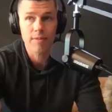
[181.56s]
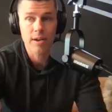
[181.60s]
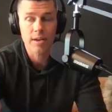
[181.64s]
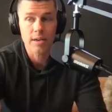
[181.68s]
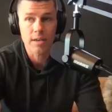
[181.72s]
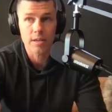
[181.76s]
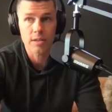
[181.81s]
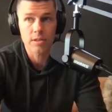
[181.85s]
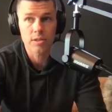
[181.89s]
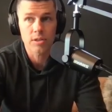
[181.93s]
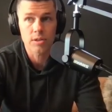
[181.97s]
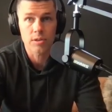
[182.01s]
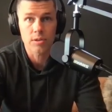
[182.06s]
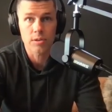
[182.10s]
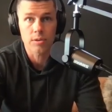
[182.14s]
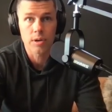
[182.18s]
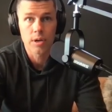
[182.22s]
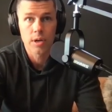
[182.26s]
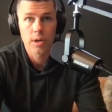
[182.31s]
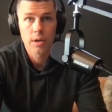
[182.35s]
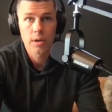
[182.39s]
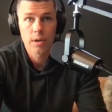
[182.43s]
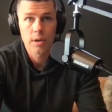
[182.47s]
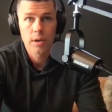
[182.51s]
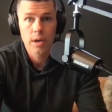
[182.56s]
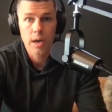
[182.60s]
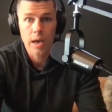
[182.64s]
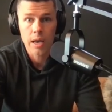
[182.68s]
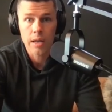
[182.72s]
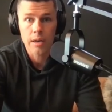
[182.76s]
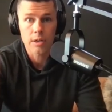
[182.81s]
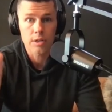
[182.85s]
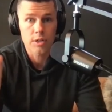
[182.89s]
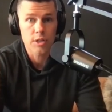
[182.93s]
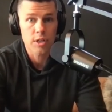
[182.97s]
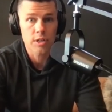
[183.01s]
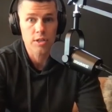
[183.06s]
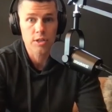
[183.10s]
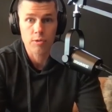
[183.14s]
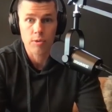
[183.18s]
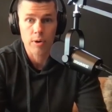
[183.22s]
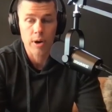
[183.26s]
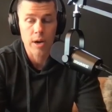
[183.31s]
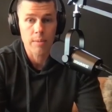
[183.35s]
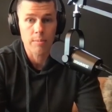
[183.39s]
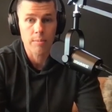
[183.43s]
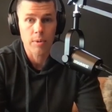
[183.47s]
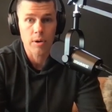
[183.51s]
I need to and adjust
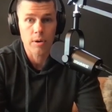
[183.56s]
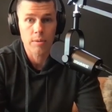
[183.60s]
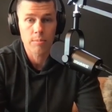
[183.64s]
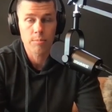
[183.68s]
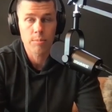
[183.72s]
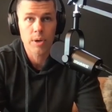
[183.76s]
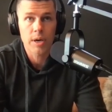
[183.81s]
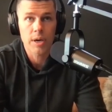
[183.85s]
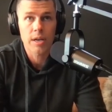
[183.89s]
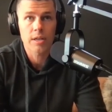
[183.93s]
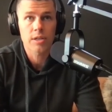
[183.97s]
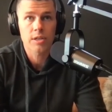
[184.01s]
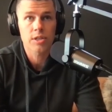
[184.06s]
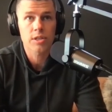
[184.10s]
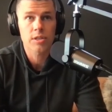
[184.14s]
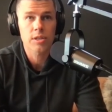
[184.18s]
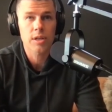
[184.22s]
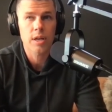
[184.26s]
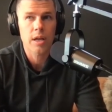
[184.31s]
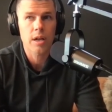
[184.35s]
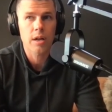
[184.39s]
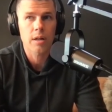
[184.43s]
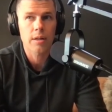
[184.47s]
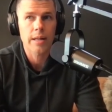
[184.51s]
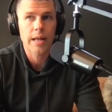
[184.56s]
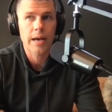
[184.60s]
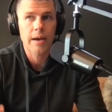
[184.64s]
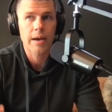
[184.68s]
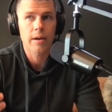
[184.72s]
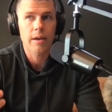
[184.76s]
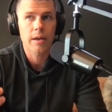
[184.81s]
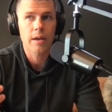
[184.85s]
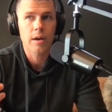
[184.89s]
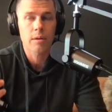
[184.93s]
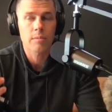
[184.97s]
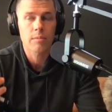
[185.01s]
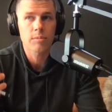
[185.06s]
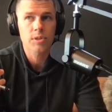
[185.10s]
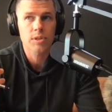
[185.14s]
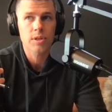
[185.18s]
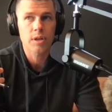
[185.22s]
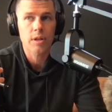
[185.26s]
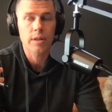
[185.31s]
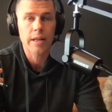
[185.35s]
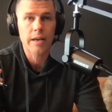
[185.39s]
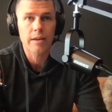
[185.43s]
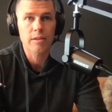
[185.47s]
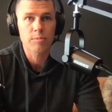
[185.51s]
grammar. But it almost
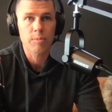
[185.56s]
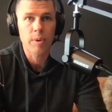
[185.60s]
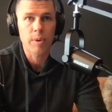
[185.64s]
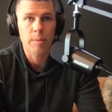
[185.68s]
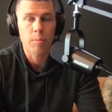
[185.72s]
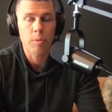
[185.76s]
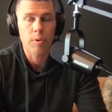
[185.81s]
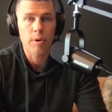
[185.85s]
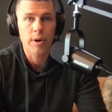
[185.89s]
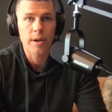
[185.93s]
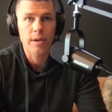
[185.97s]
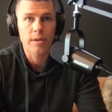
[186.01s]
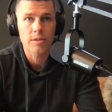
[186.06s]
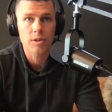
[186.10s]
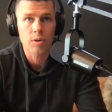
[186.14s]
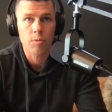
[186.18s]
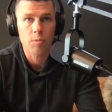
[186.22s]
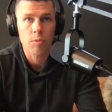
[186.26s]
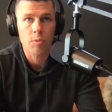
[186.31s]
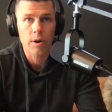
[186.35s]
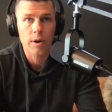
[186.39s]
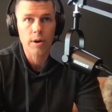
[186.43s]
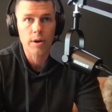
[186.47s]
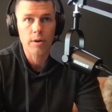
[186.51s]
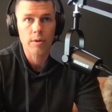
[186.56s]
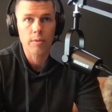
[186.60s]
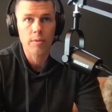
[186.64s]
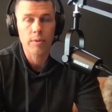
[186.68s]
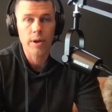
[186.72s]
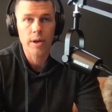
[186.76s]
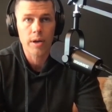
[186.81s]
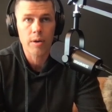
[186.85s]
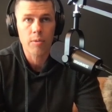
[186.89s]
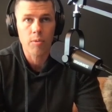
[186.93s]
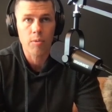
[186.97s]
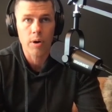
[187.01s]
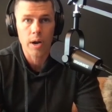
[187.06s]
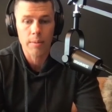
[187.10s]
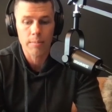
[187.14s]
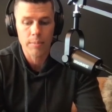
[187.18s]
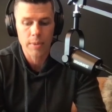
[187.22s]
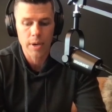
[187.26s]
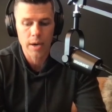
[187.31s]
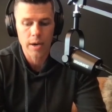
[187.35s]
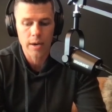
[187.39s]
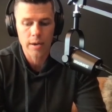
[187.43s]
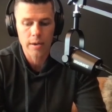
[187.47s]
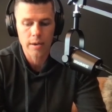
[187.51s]
allows my brain to work in a way where I'm
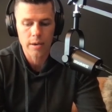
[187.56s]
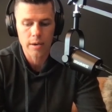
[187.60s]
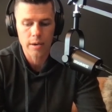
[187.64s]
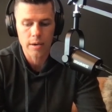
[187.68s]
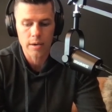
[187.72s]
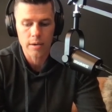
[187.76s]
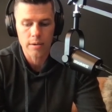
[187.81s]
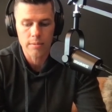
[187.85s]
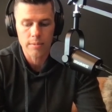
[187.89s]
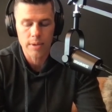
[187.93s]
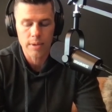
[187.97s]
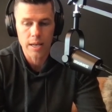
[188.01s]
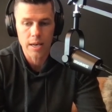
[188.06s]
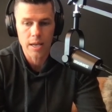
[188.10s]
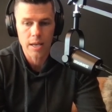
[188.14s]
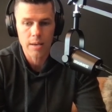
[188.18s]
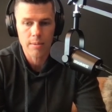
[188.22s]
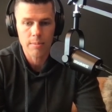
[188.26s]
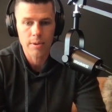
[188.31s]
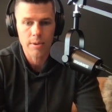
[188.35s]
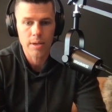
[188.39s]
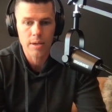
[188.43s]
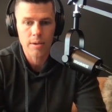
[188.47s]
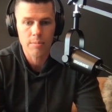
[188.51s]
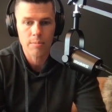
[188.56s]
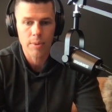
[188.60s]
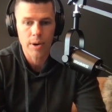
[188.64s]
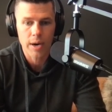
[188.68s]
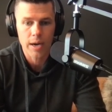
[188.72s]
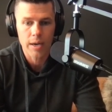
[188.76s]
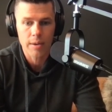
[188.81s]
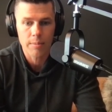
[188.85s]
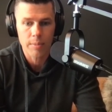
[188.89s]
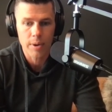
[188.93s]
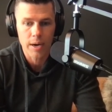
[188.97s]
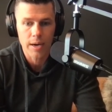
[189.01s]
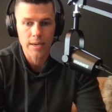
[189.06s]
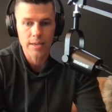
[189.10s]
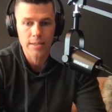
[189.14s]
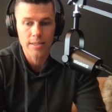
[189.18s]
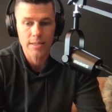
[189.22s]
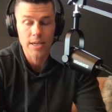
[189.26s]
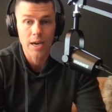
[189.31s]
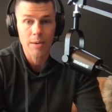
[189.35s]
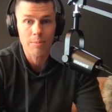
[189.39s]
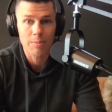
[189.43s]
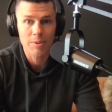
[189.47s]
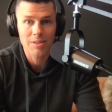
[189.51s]
not inhibited by my
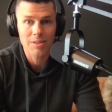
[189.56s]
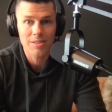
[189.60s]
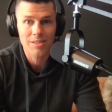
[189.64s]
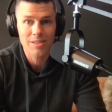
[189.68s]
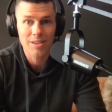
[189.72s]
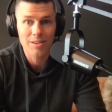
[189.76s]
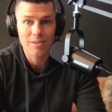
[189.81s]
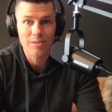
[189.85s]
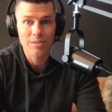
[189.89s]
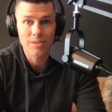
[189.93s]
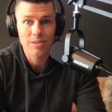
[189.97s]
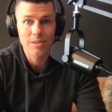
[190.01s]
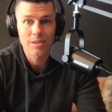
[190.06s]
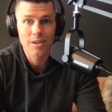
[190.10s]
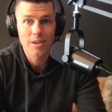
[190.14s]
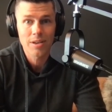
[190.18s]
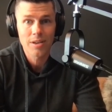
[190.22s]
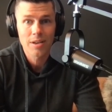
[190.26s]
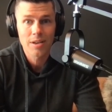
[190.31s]
typing skills.